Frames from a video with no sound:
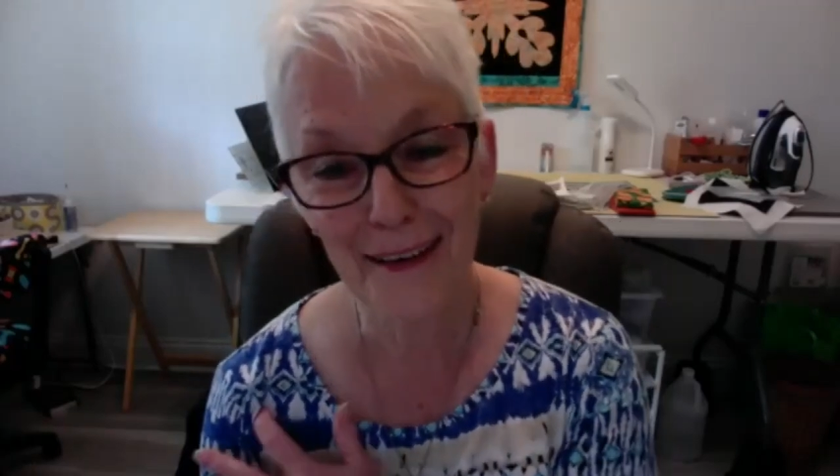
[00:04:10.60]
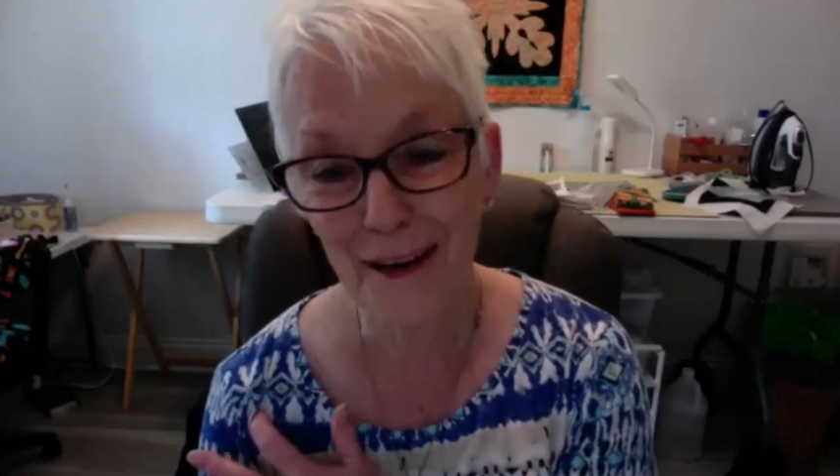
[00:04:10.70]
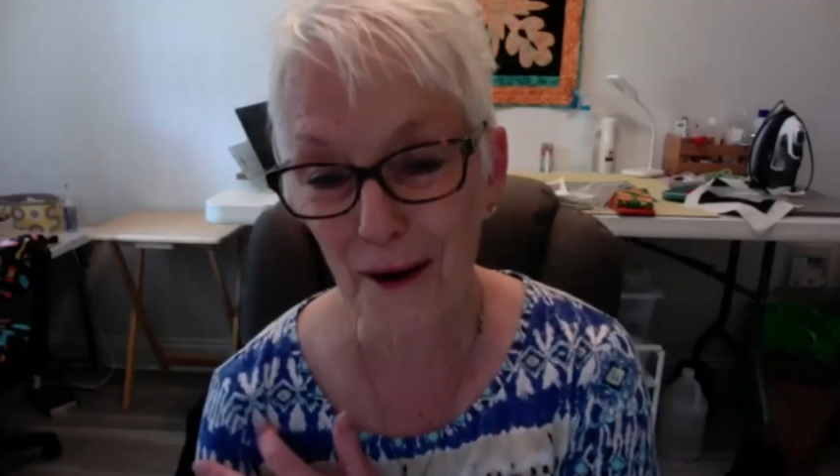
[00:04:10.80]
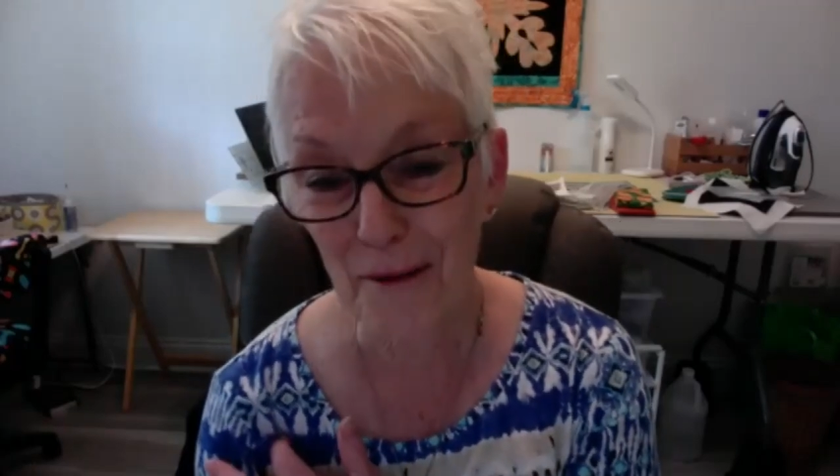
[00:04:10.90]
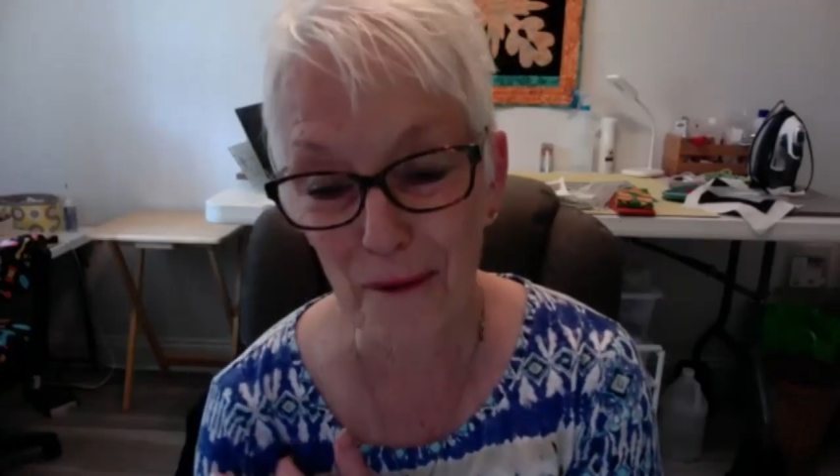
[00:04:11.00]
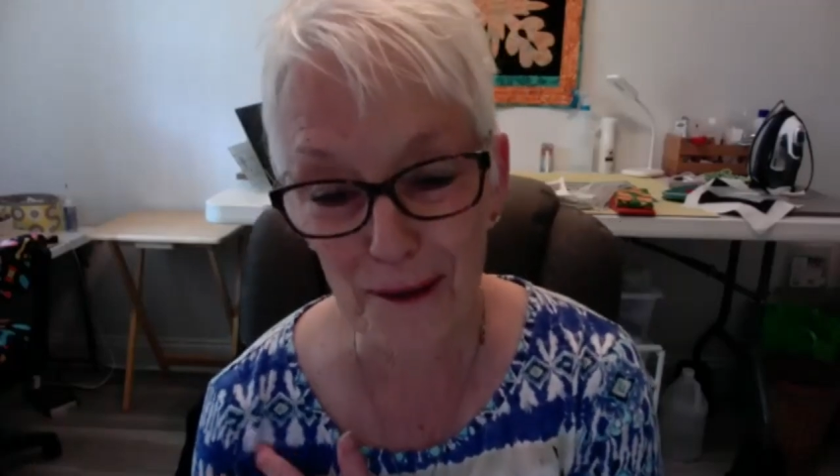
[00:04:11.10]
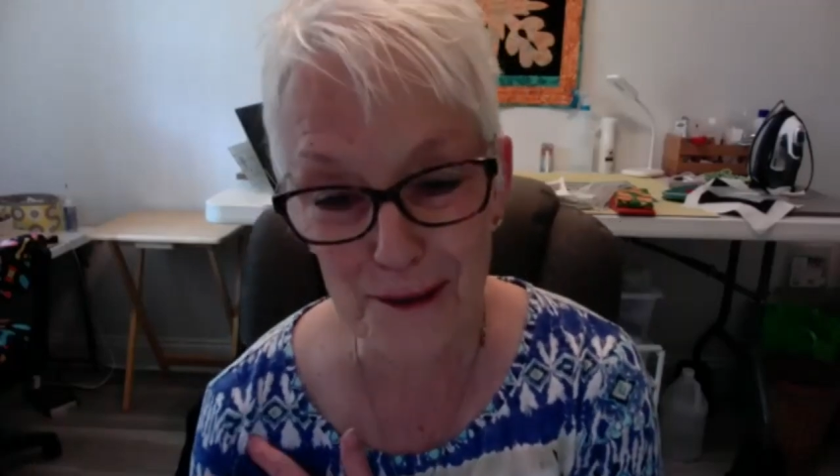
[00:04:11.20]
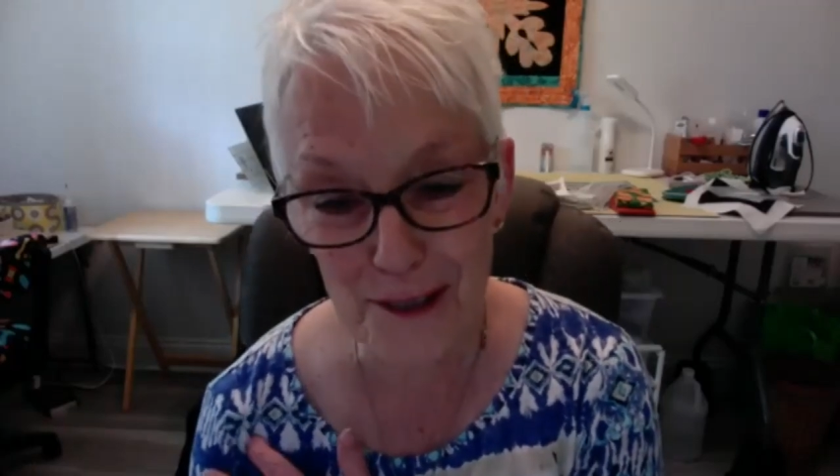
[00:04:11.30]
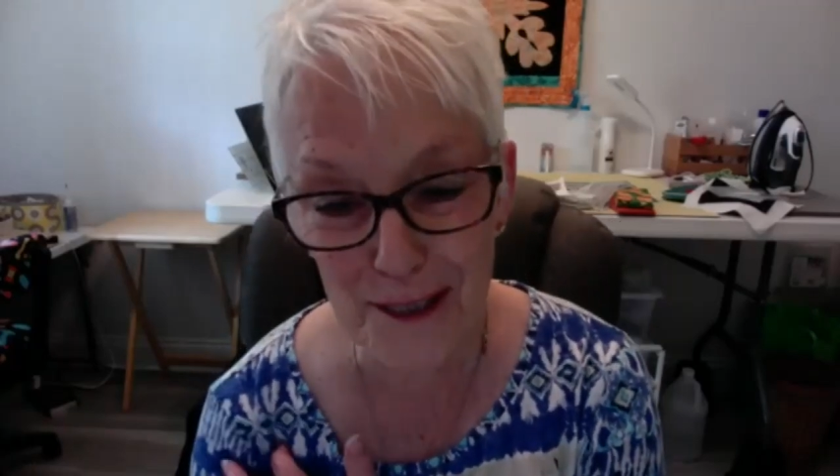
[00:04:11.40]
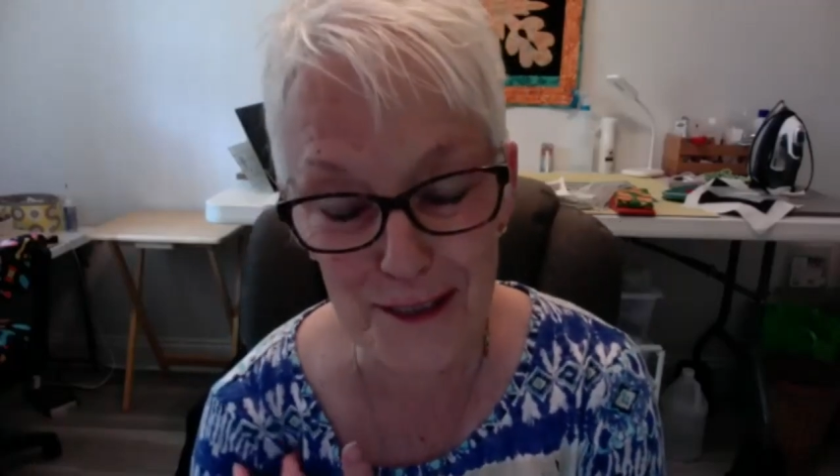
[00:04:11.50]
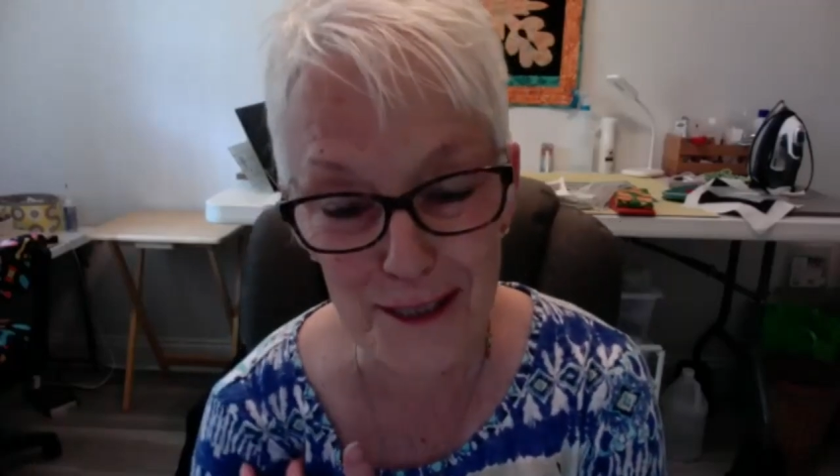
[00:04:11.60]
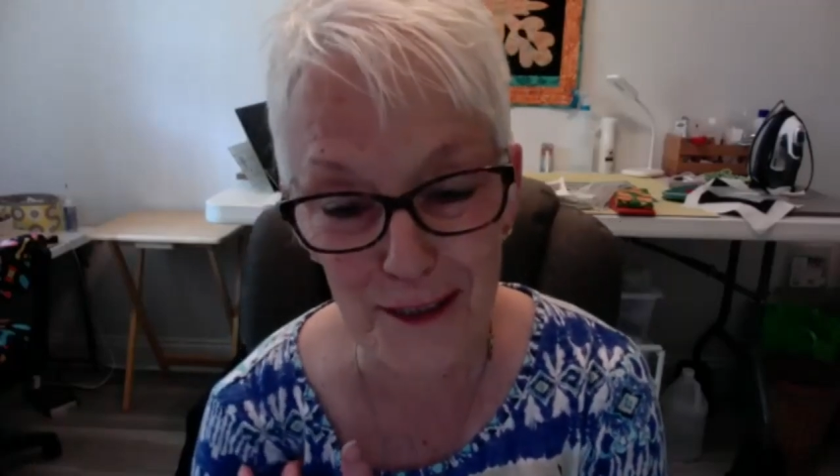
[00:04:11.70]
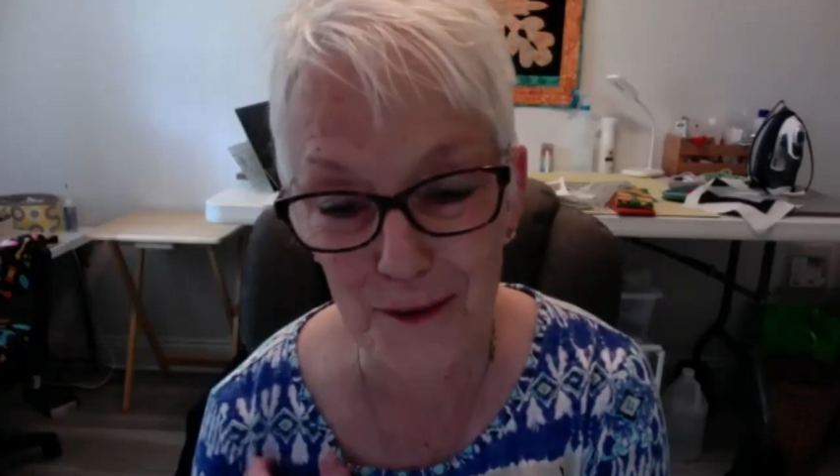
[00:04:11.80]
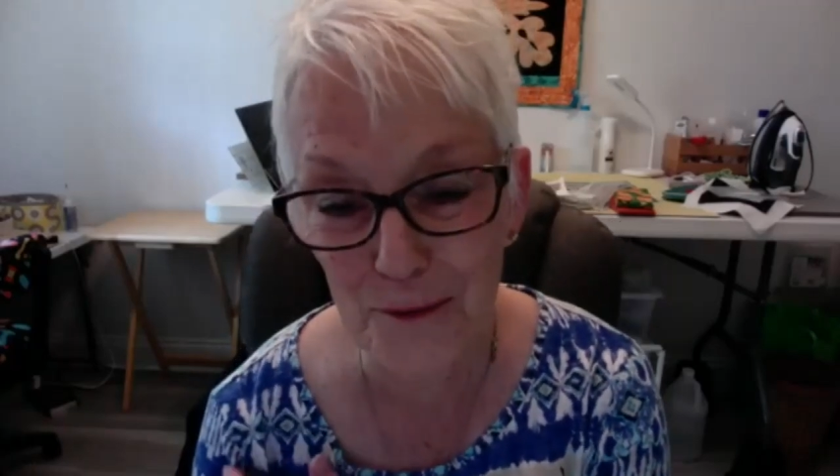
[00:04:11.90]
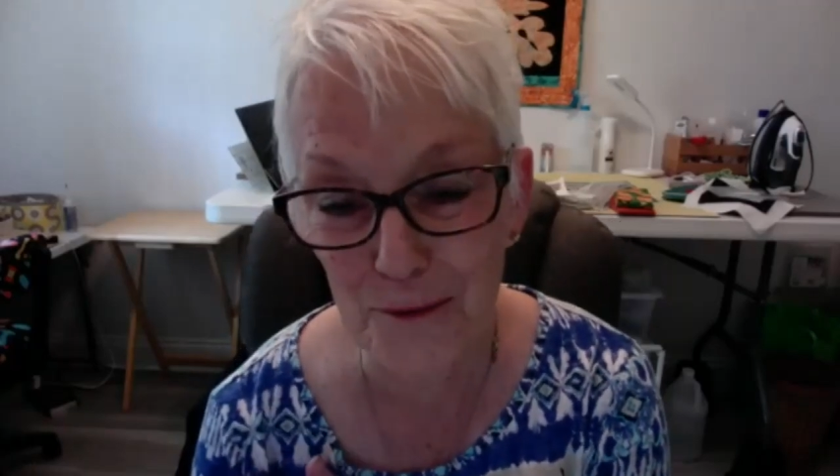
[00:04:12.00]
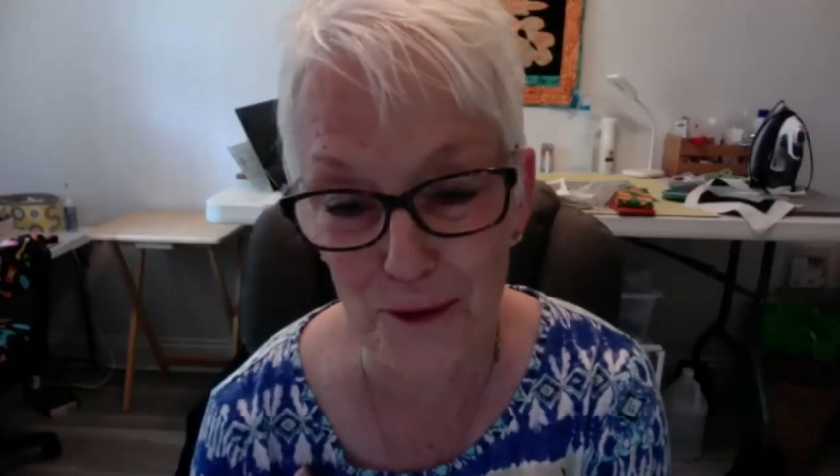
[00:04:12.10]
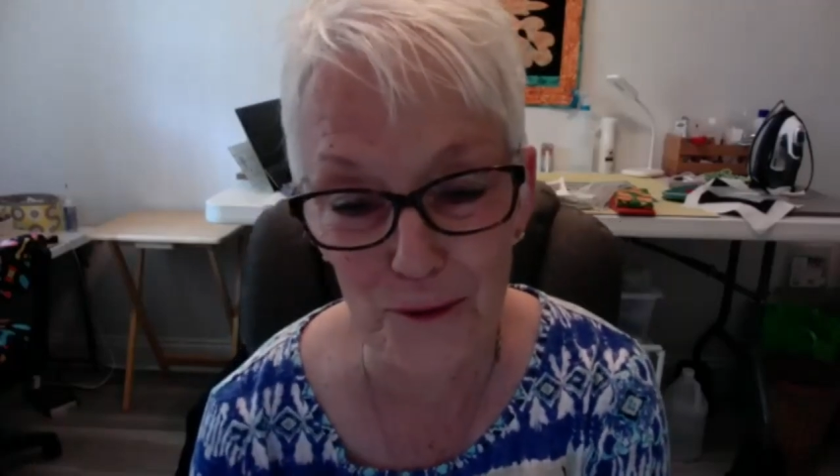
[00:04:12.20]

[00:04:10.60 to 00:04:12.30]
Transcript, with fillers: I watched his interview.